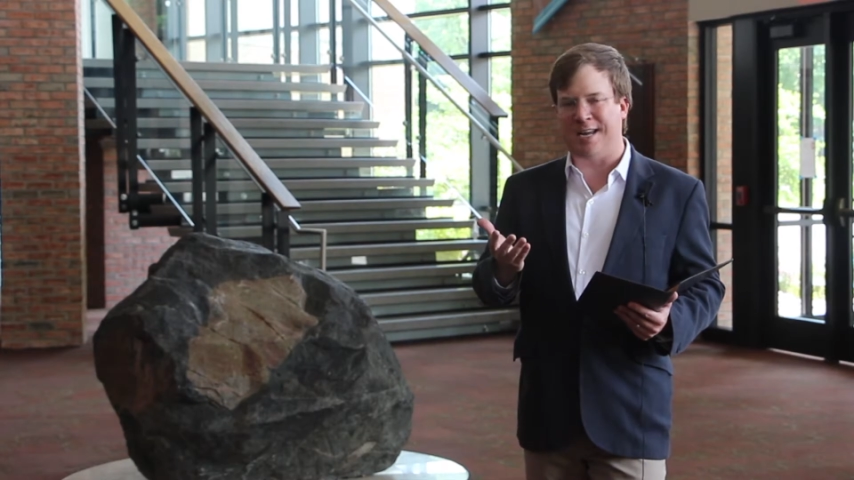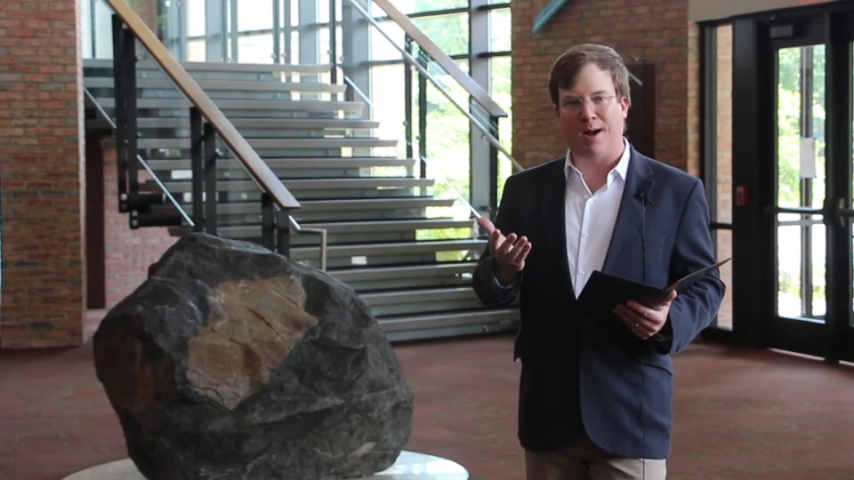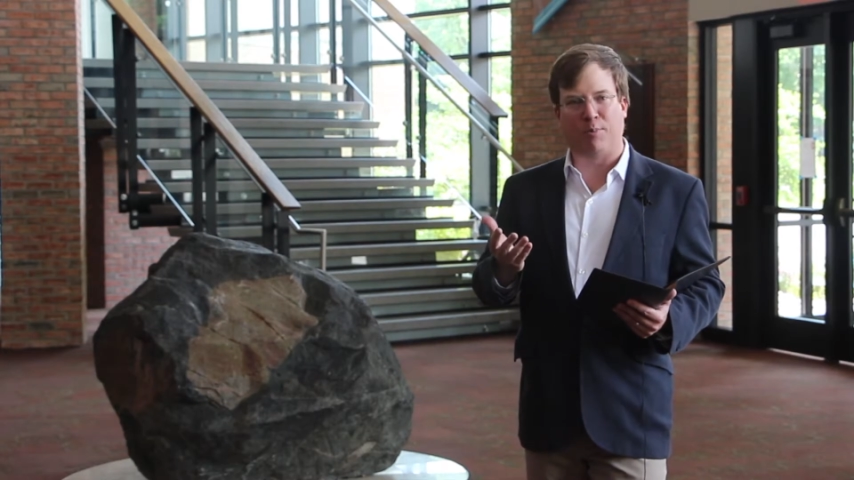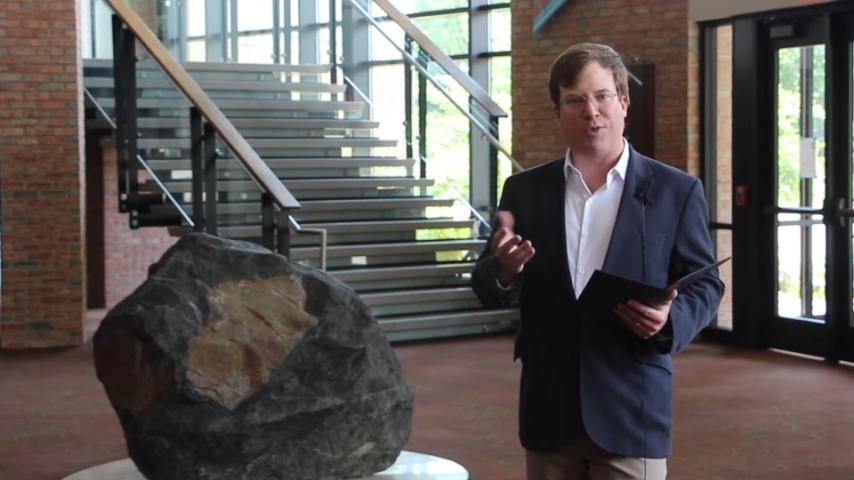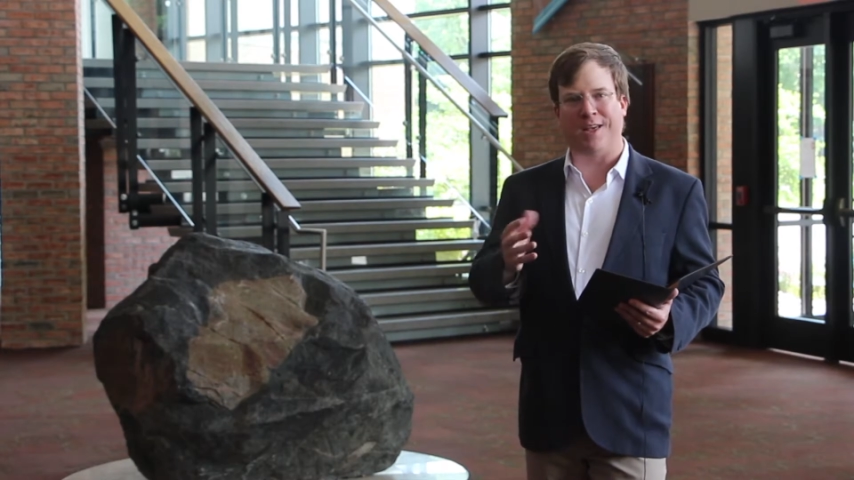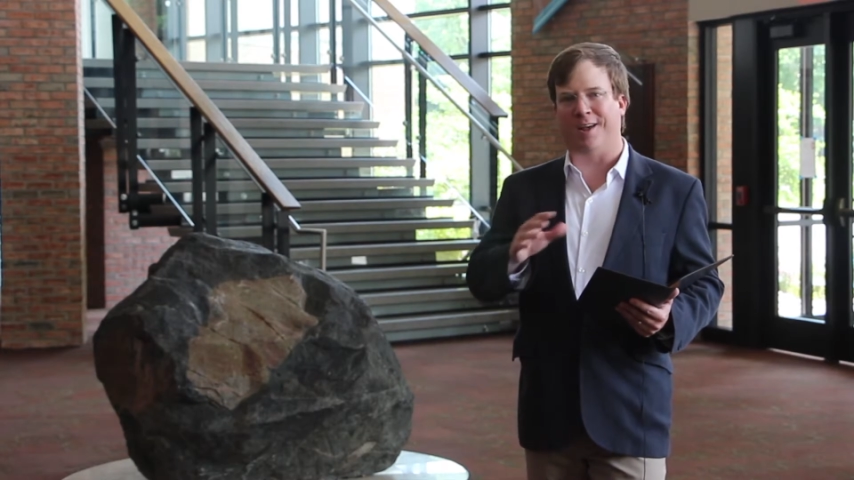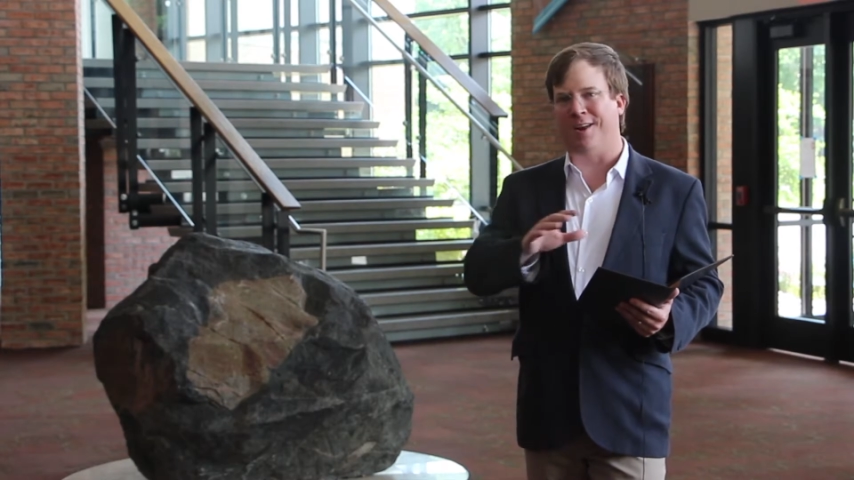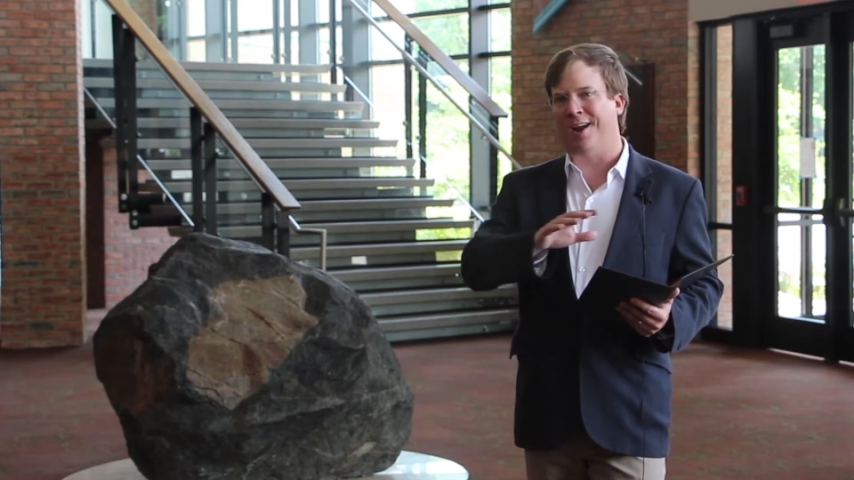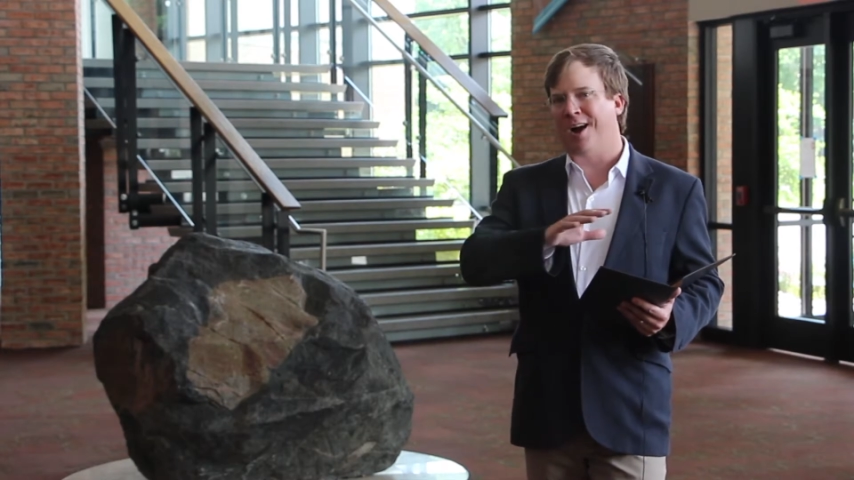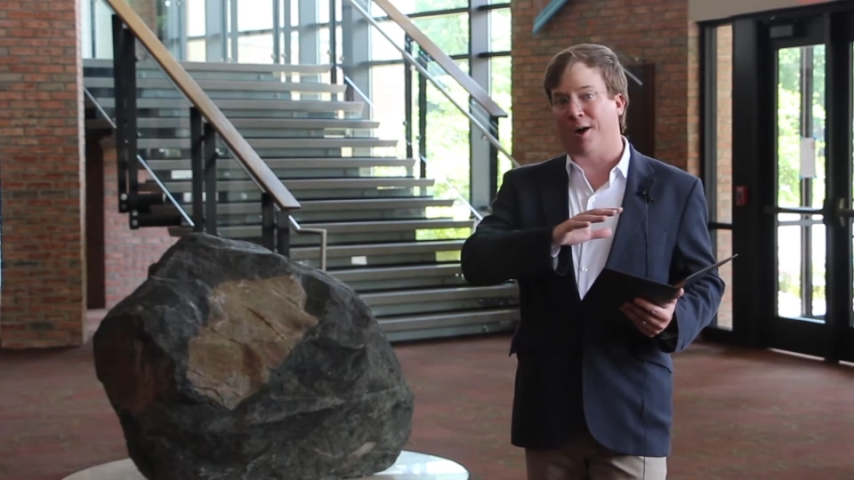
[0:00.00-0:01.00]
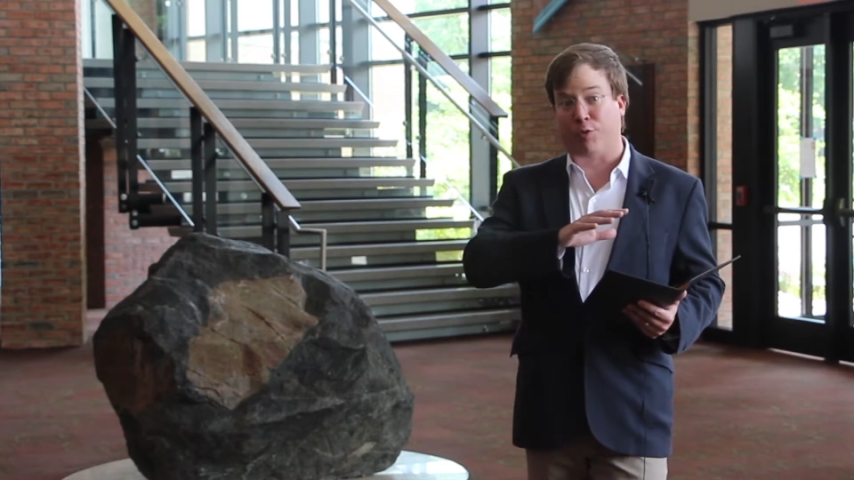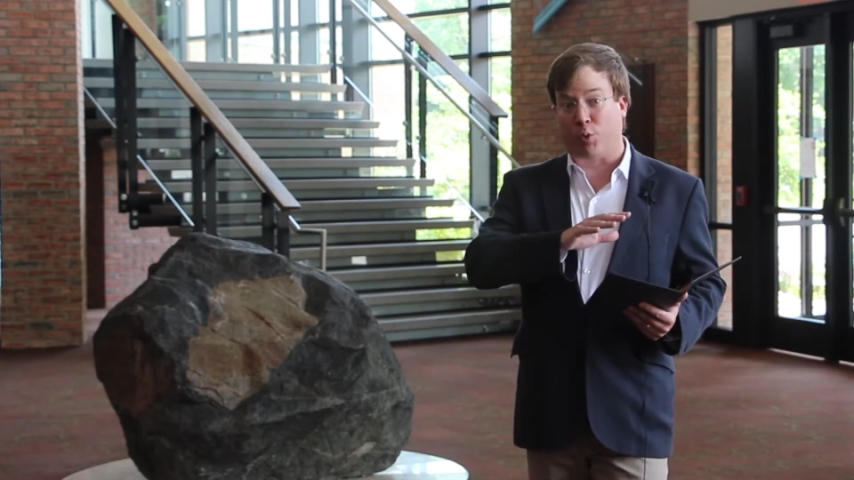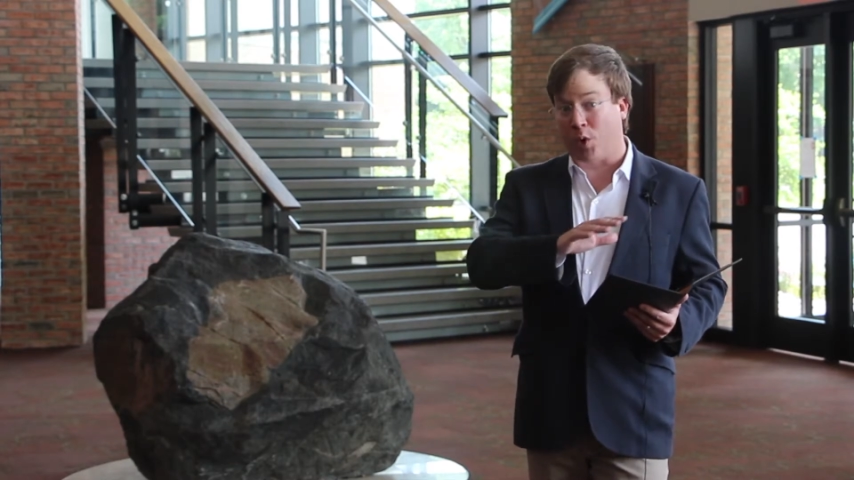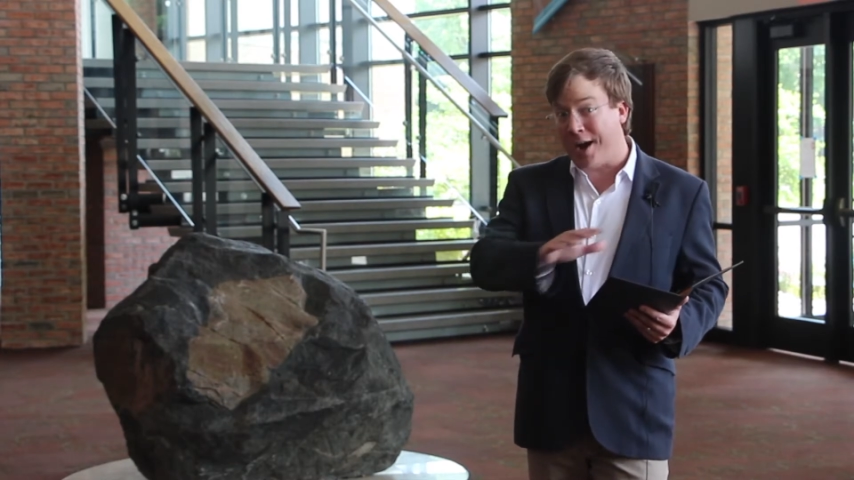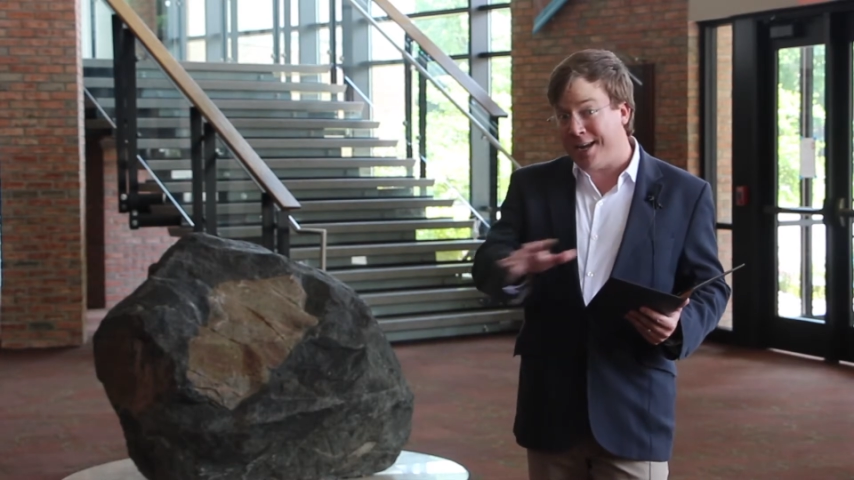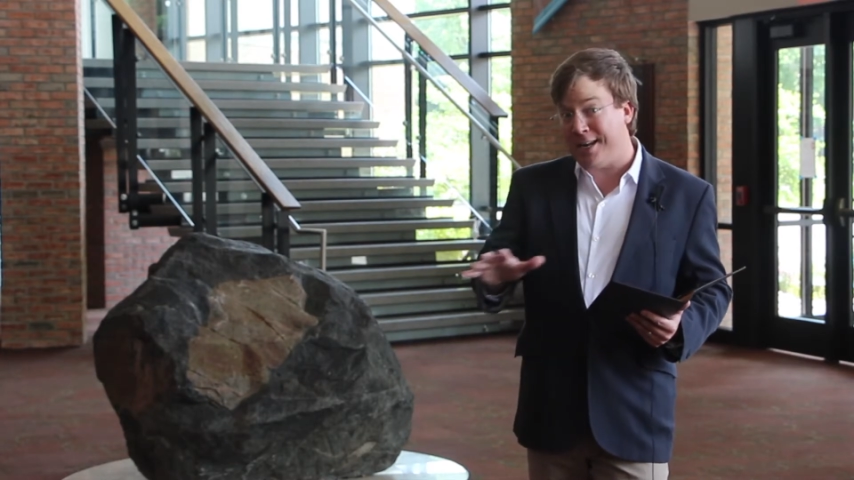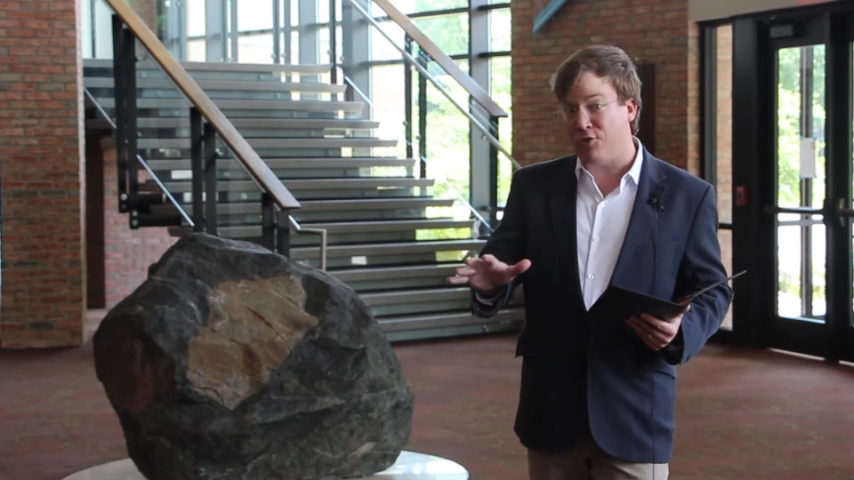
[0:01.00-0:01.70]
depth in a variety